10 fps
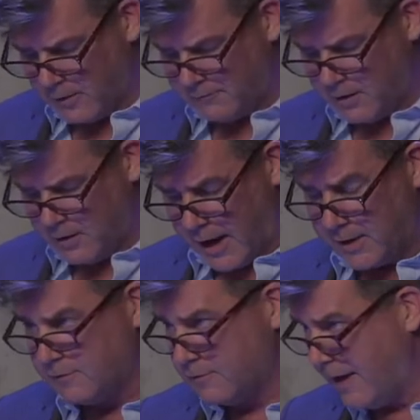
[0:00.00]
of the
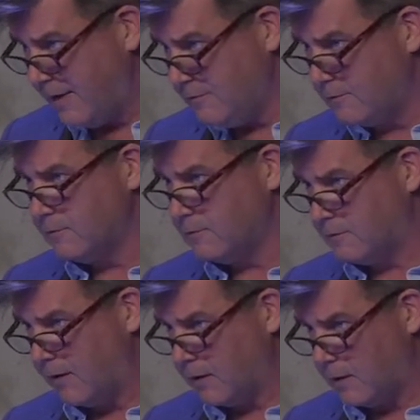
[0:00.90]
United States, to
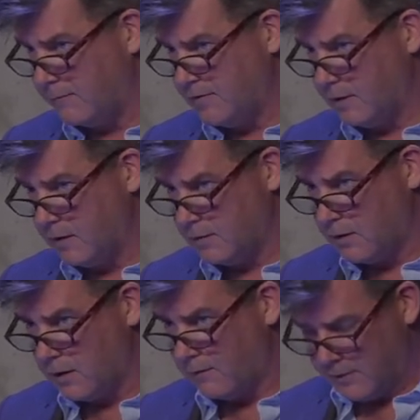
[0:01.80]
take an, obvi uh,
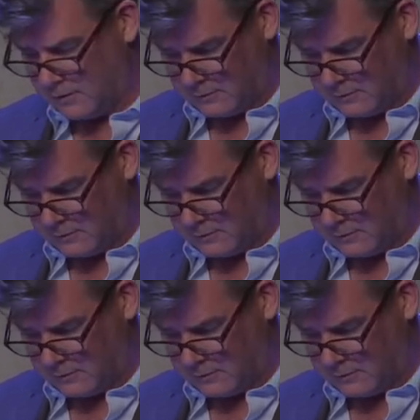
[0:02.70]
an obvious